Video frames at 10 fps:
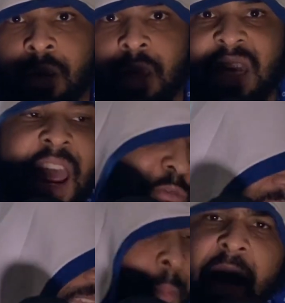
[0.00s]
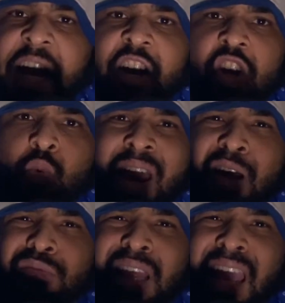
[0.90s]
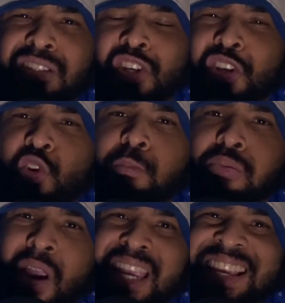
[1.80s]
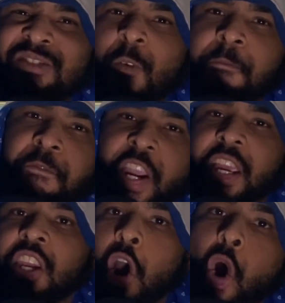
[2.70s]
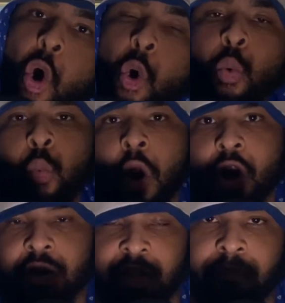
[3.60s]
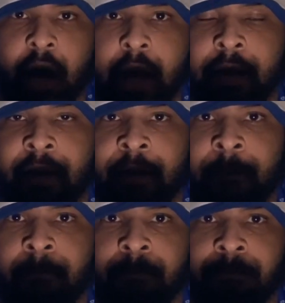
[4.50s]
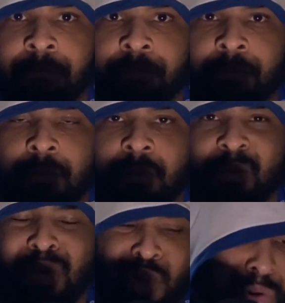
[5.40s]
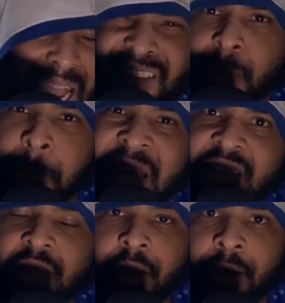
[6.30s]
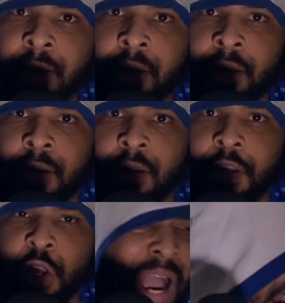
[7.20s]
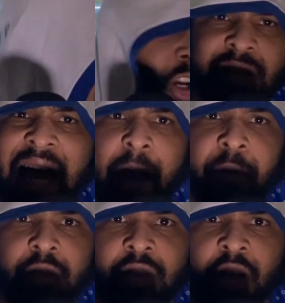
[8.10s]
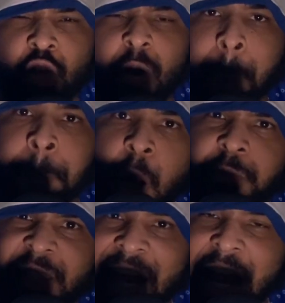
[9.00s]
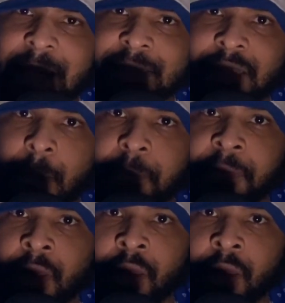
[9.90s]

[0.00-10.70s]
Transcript: And every time I hear you nowadays, you breaking fucking your own words, bruh. What you got, dementia? You got Alzheimer's? You done bumped your head or something?